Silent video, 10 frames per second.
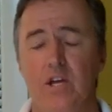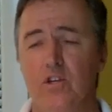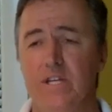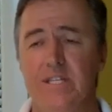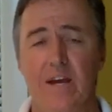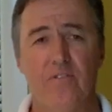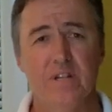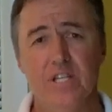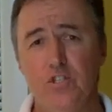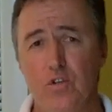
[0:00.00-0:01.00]
You can
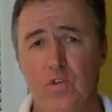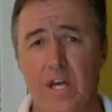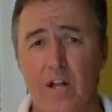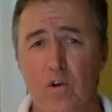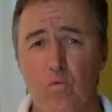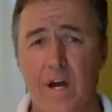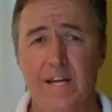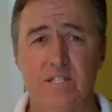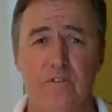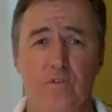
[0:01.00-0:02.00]
definitely do yellow
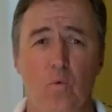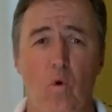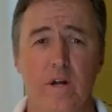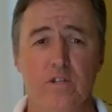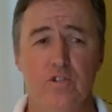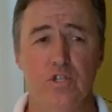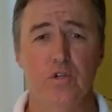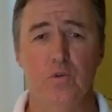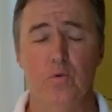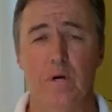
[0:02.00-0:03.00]
rice if you want to
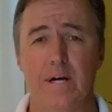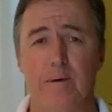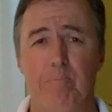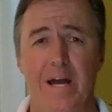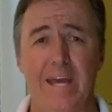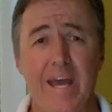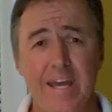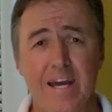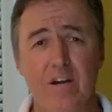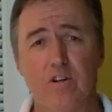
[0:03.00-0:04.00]
do
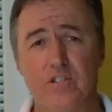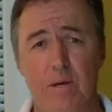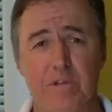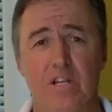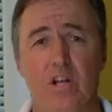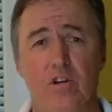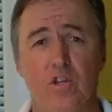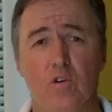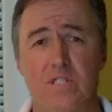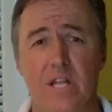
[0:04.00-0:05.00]
paella or something along
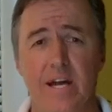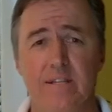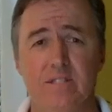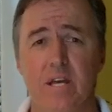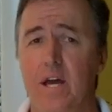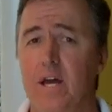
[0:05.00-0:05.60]
those lines,